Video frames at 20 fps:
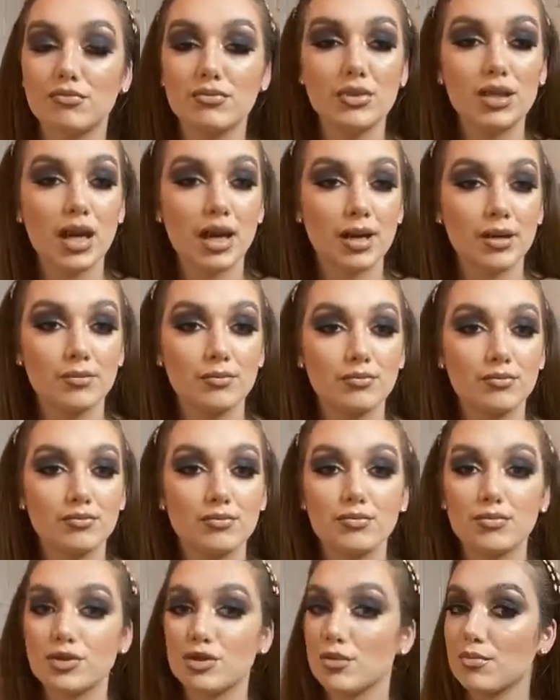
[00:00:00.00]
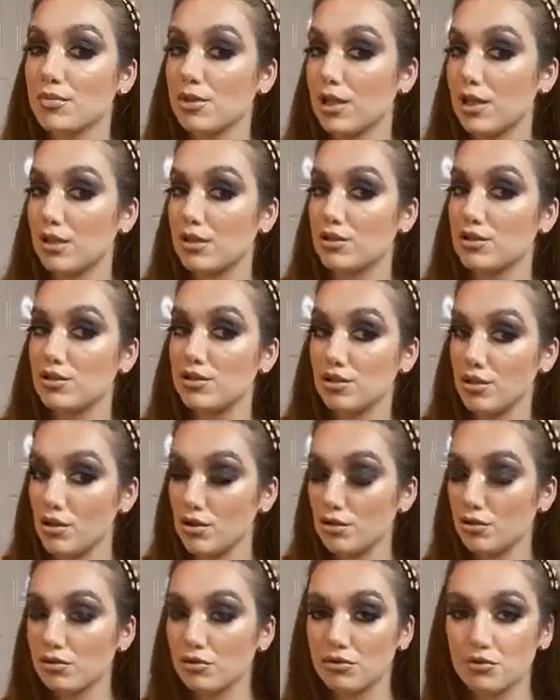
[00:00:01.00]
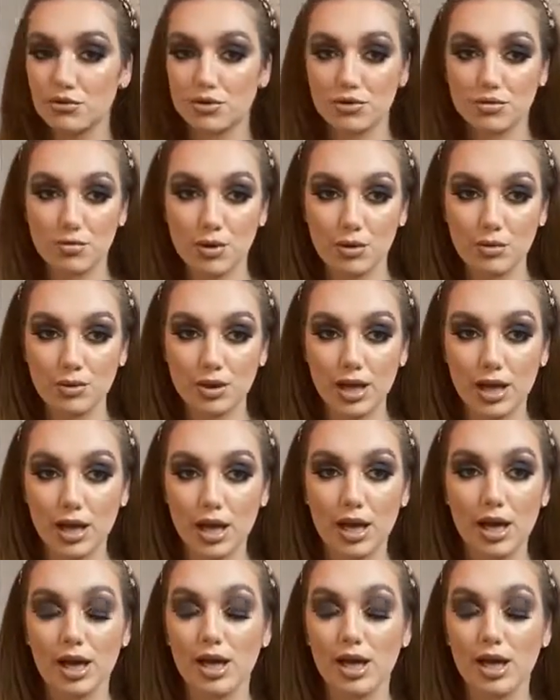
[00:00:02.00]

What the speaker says: Yeah, something subtle but smoky